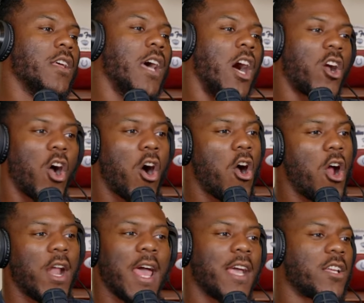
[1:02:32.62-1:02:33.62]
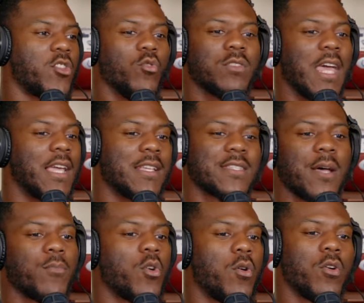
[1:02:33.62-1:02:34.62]
A car that you think is
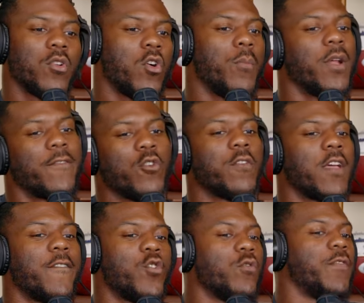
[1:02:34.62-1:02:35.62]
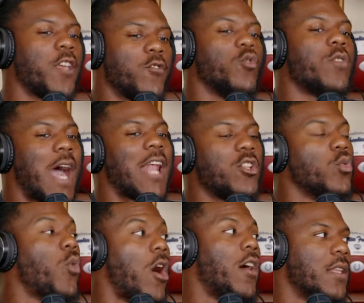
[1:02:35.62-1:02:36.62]
something going on, but if you got to
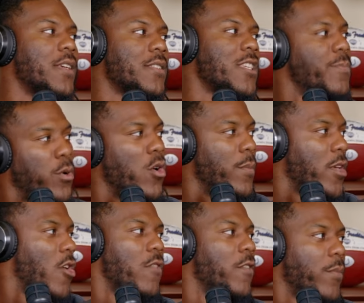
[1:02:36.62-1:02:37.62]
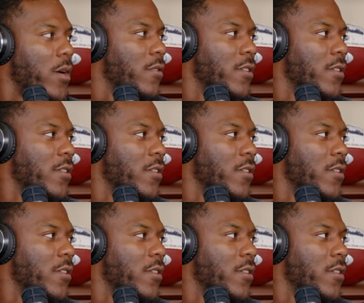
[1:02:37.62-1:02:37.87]
do all this, just pull me over, bro.